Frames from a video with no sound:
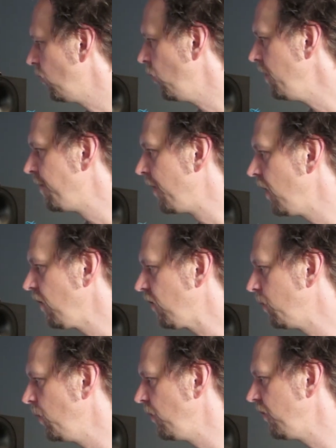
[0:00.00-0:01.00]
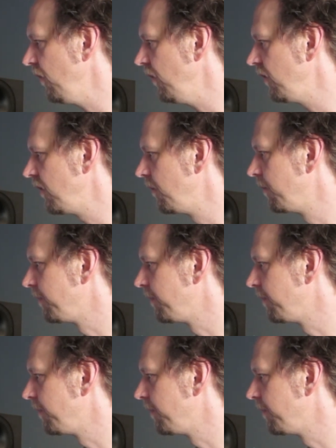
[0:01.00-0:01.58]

Reverse whooshes.